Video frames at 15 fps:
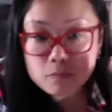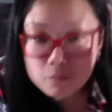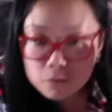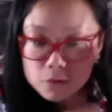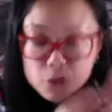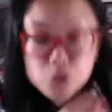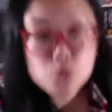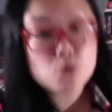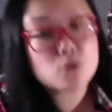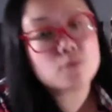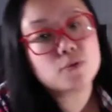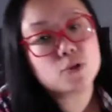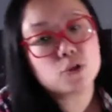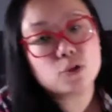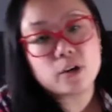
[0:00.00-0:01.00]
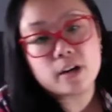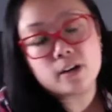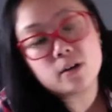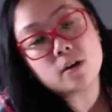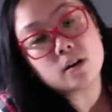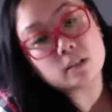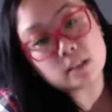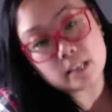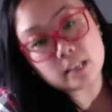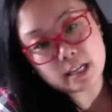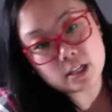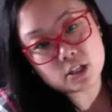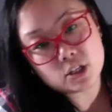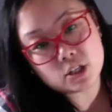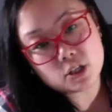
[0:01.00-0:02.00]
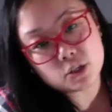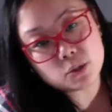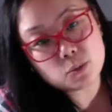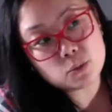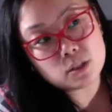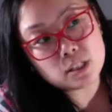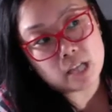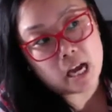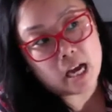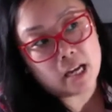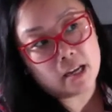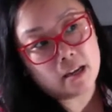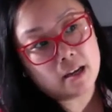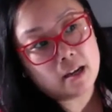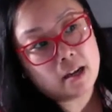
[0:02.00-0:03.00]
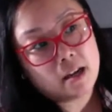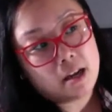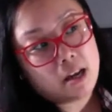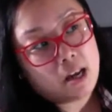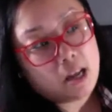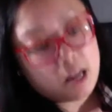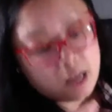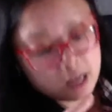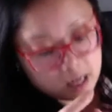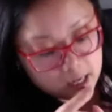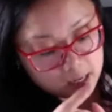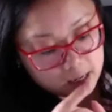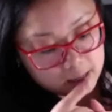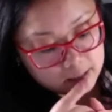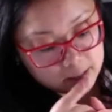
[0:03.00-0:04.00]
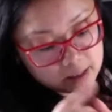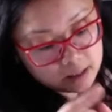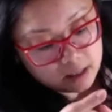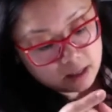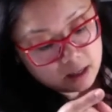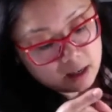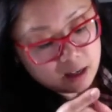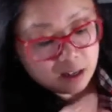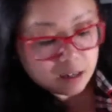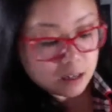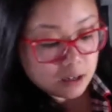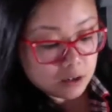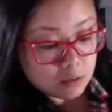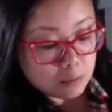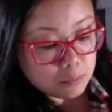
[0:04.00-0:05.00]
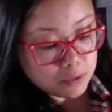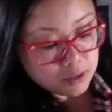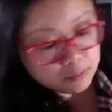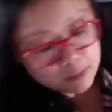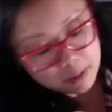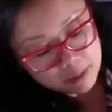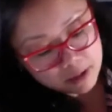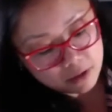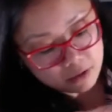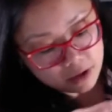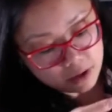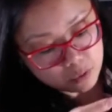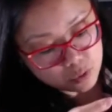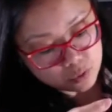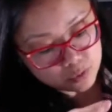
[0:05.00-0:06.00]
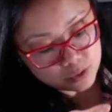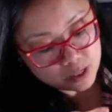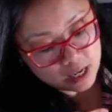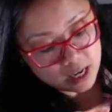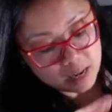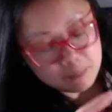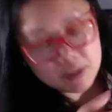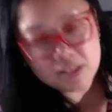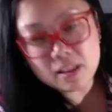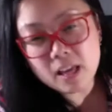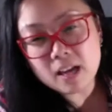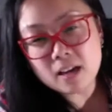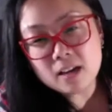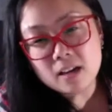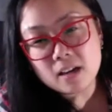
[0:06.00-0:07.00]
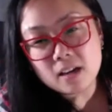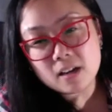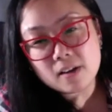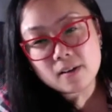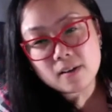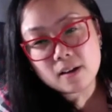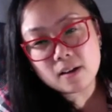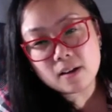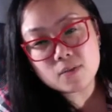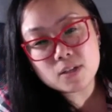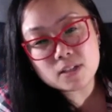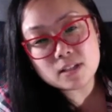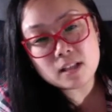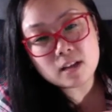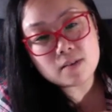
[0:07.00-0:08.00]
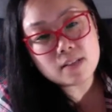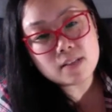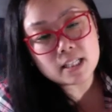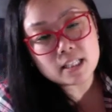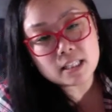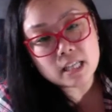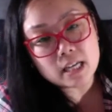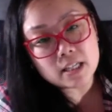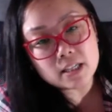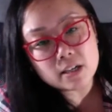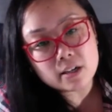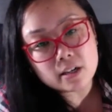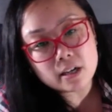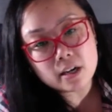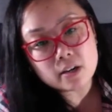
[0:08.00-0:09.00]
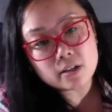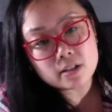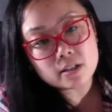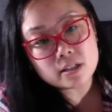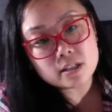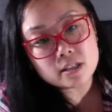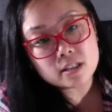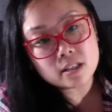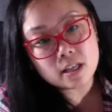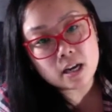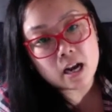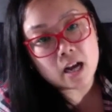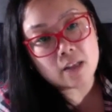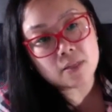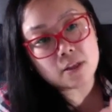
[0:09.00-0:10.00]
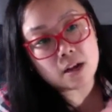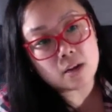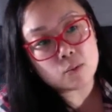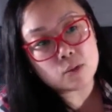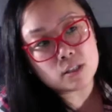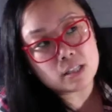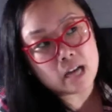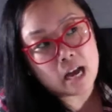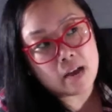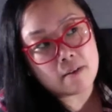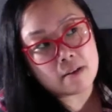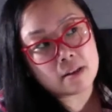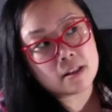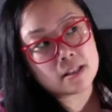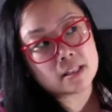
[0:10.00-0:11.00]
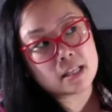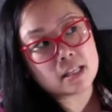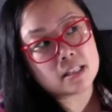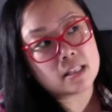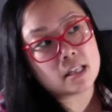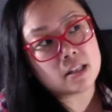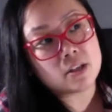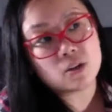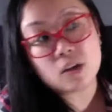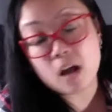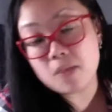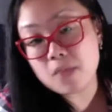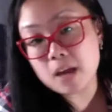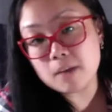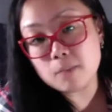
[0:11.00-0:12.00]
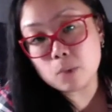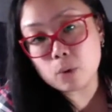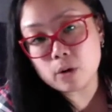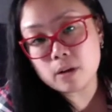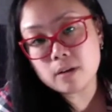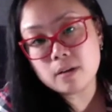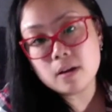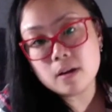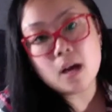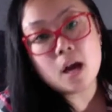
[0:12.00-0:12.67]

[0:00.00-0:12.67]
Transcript: for sure, I know all the Lannisters will die, and maybe Grey Worm will die. I mean, there's a lot of secondary characters that I thought would die in the sense that they're not that important,